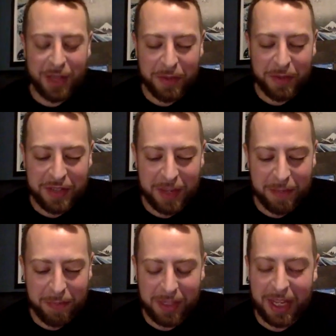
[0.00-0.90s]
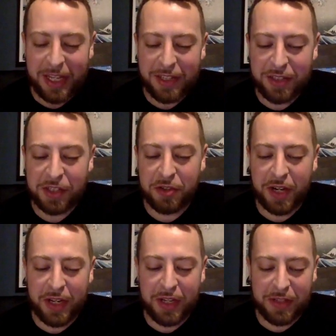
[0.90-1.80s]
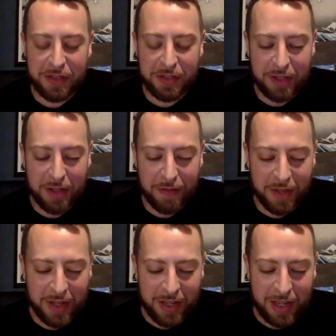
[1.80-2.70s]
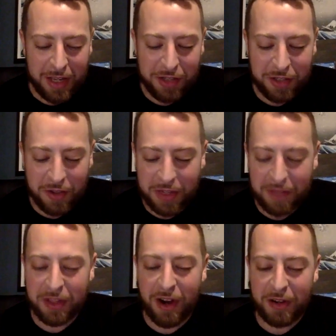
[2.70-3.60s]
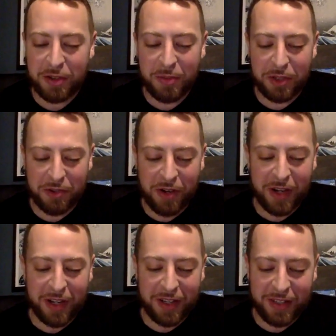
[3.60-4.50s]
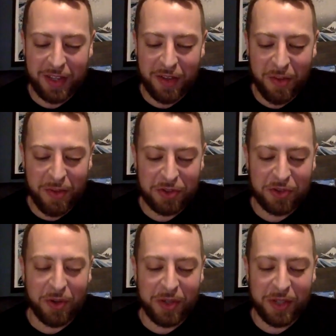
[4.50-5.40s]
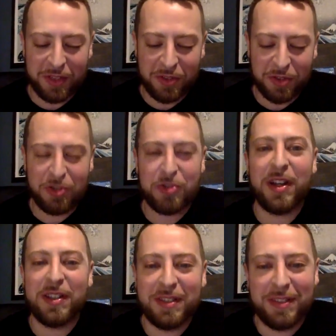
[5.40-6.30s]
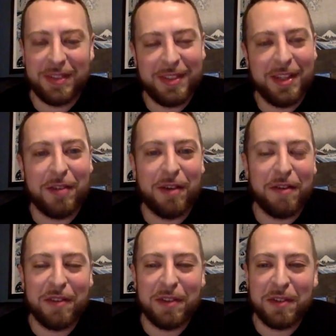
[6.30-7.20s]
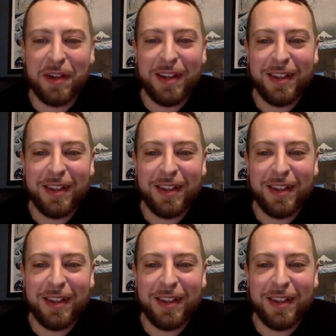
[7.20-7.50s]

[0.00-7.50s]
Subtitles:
when there's like planes and trains and stuff, I usually don't give the artist too much credit because they almost surely trace a reference, right?